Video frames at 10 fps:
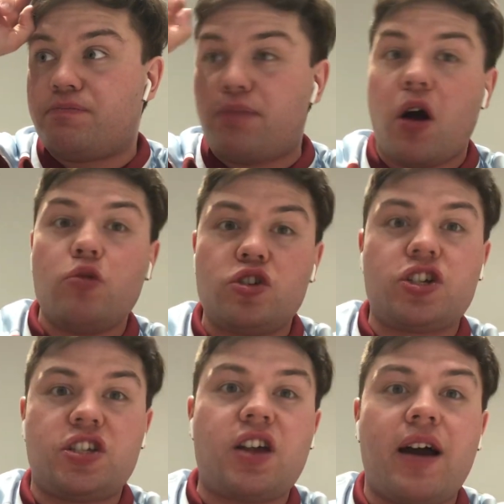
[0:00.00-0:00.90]

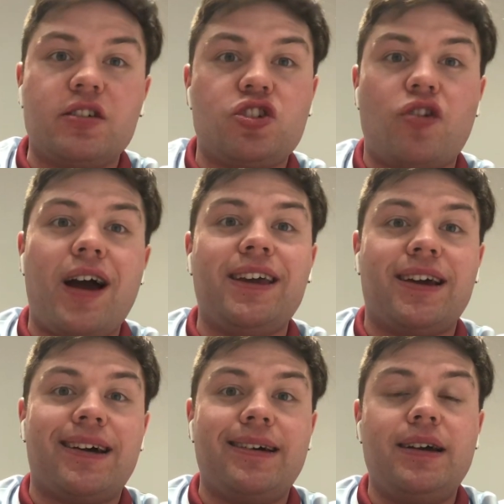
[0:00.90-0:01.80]
poacher-style
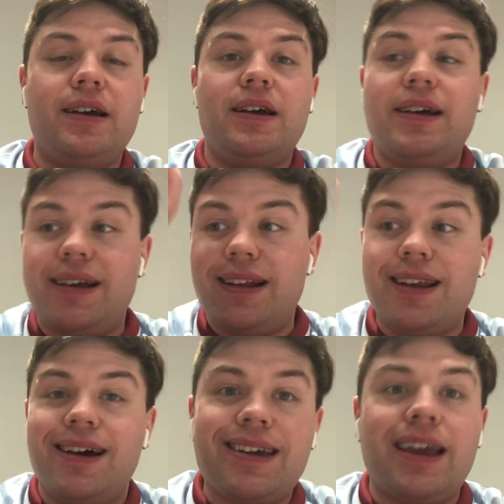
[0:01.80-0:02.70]
striker
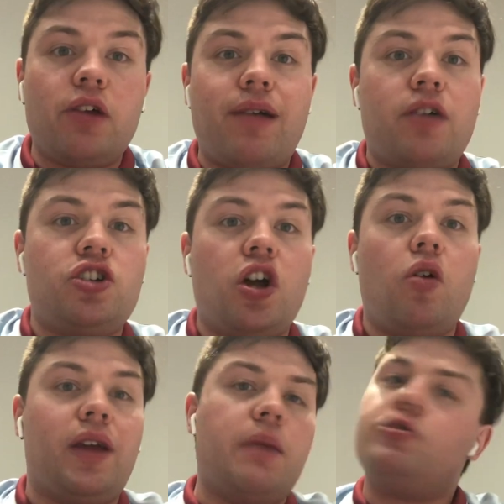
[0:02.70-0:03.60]
lurking around your
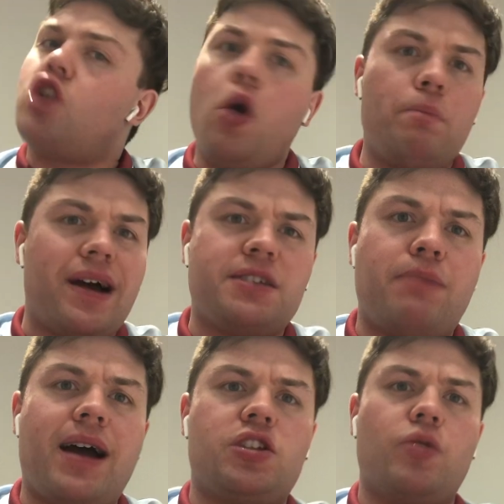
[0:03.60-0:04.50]
goalkeeper, don't pass
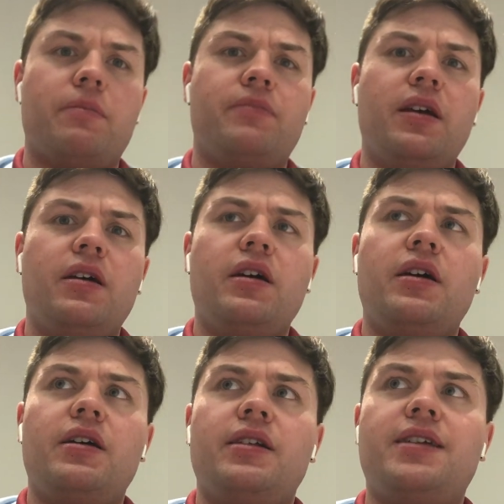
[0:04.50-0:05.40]
back to him.
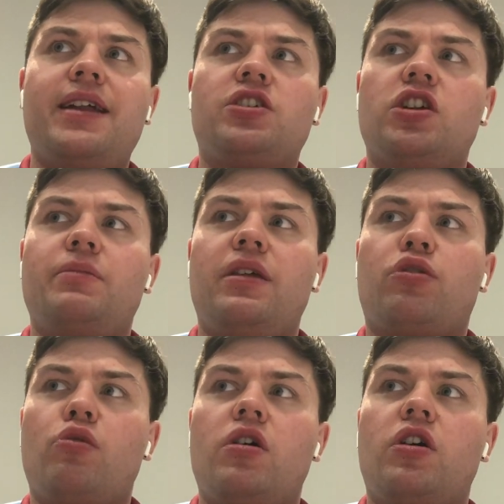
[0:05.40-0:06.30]
Dennis could have been
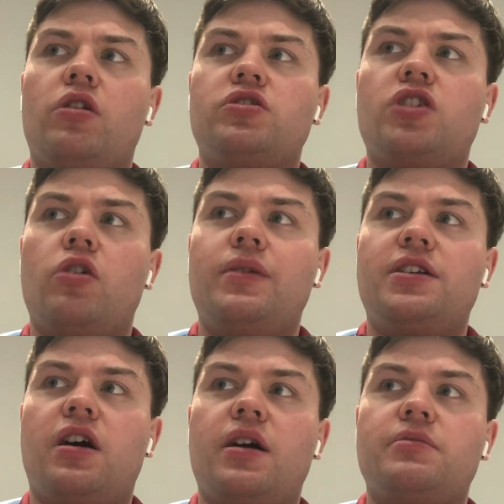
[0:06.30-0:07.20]
through on goal so many
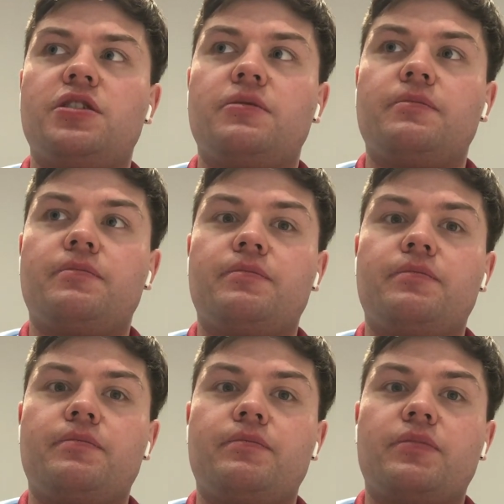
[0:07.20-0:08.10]
times.
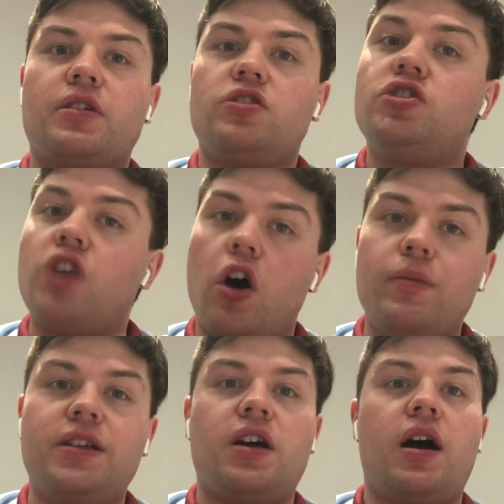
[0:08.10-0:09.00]
So
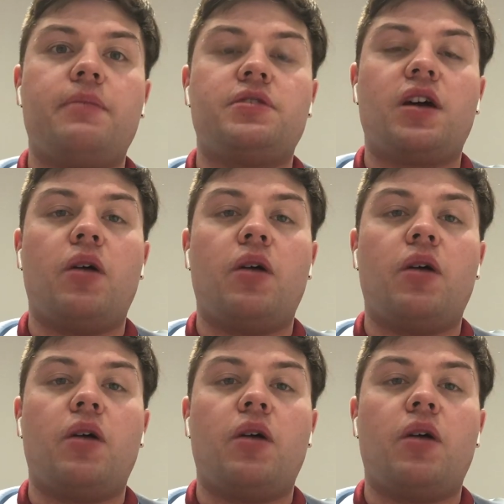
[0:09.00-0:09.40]
many times.